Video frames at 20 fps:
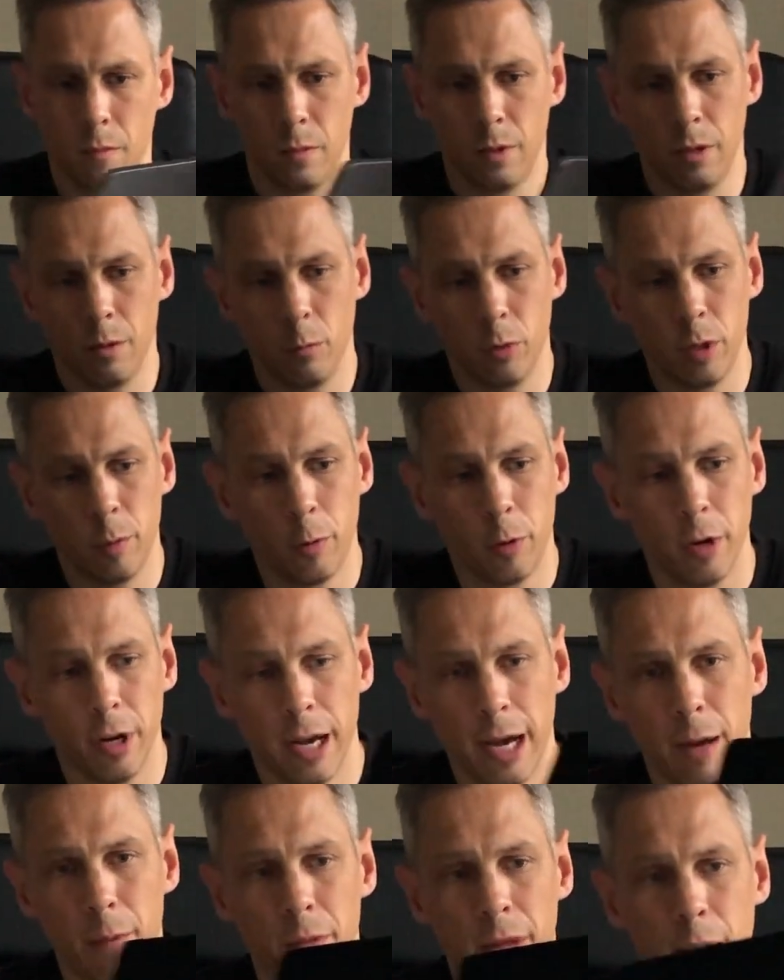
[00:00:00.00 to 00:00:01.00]
When you boot it
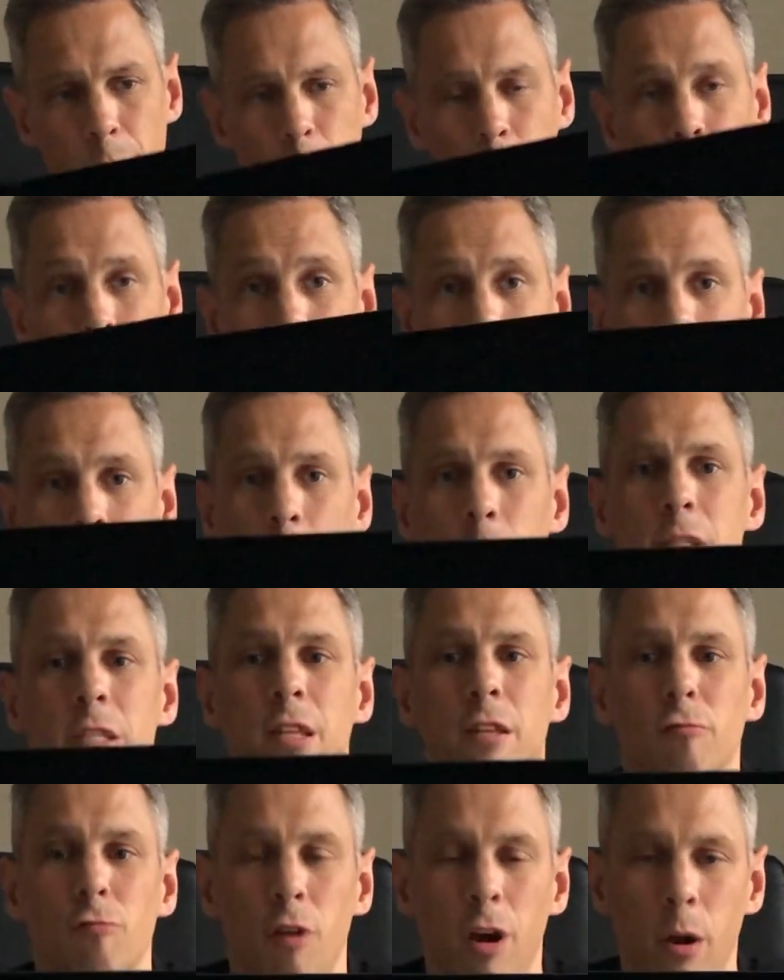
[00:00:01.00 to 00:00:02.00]
up, the Apple logo is in the
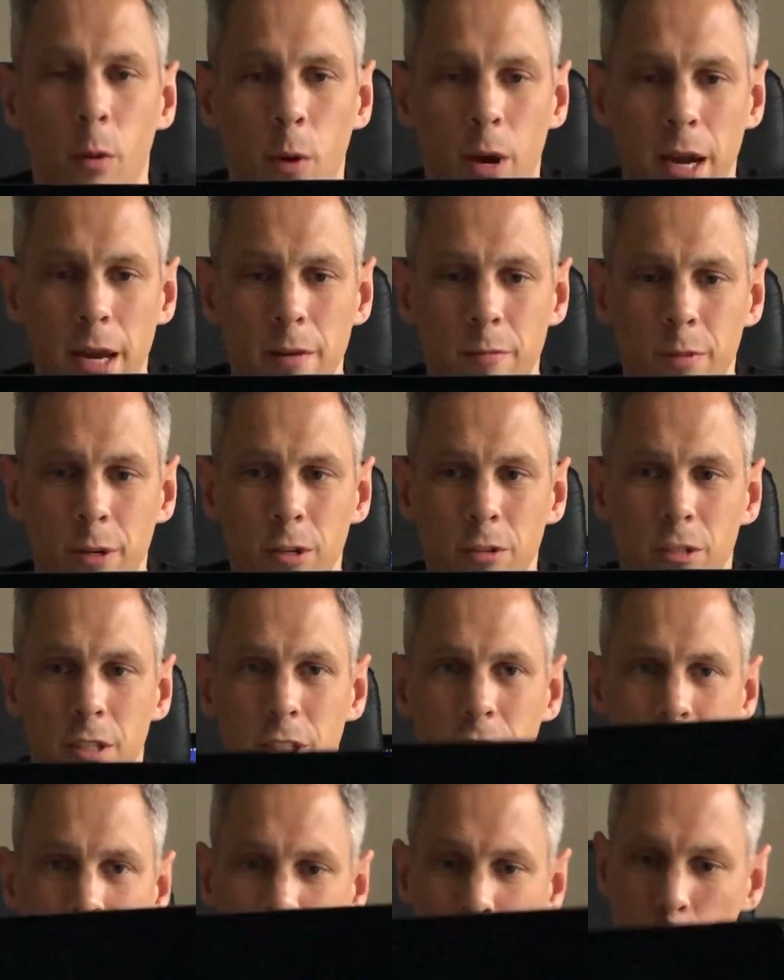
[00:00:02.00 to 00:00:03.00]
right way because it's
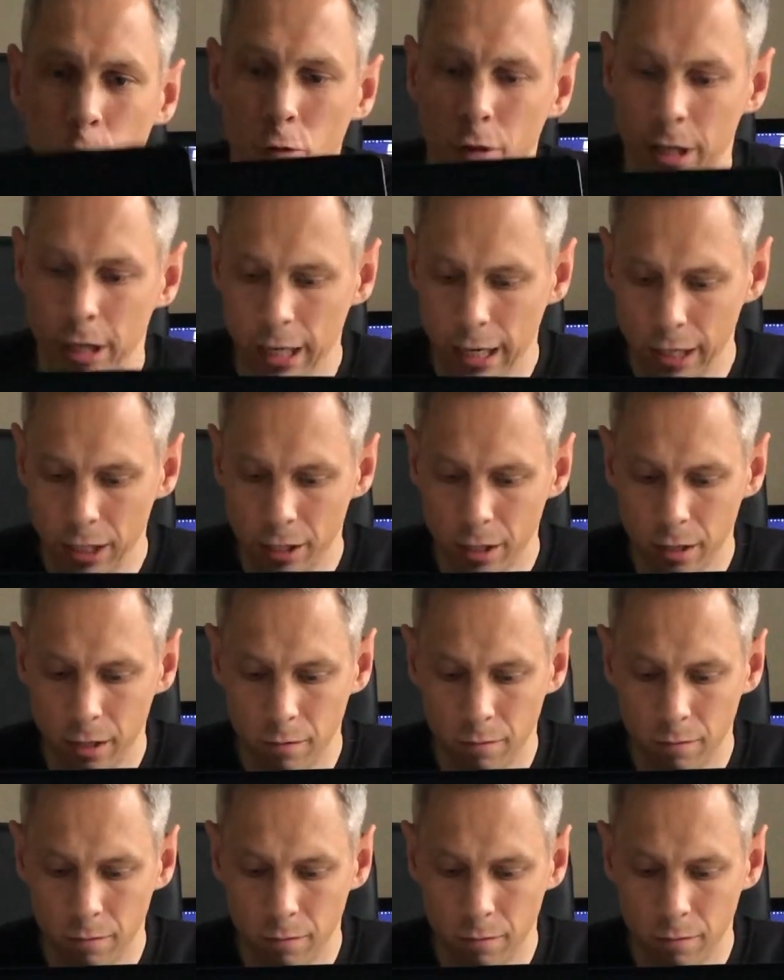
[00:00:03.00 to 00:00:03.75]
this orientation.